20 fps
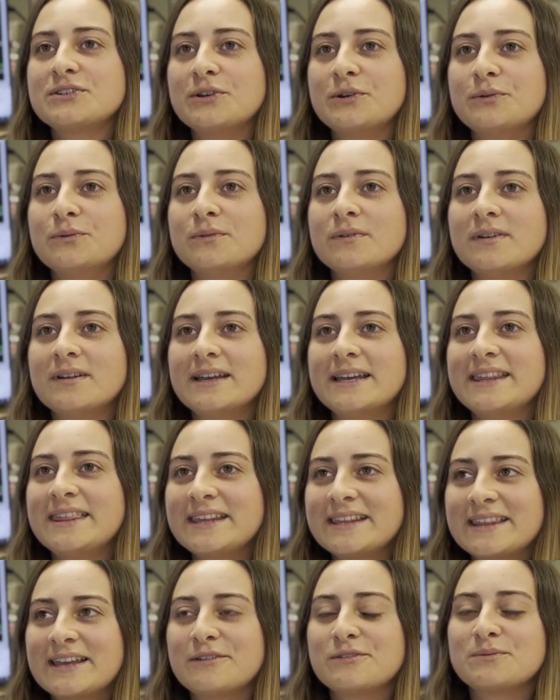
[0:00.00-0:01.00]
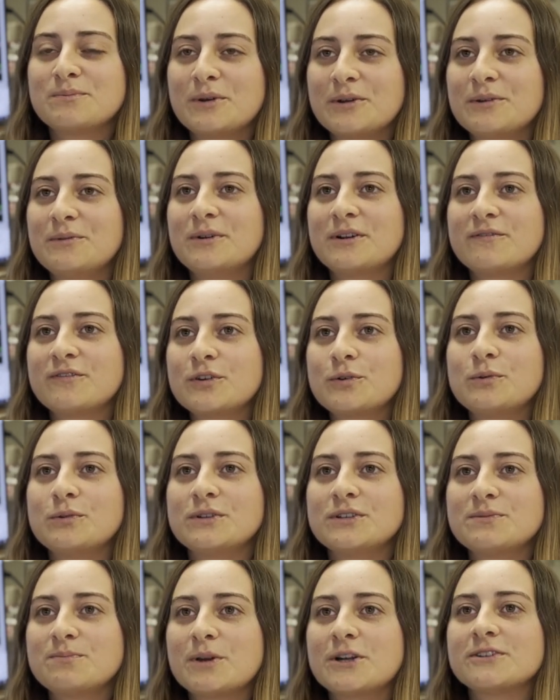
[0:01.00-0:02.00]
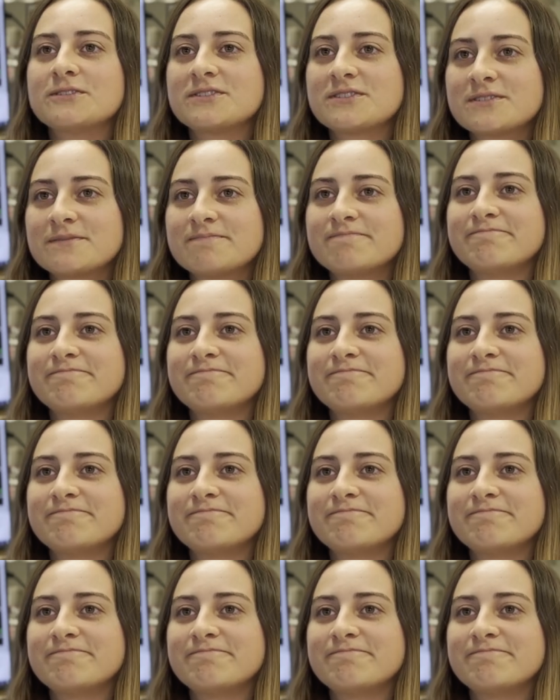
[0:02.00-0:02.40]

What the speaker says: So I think that was probably one of the coolest parts.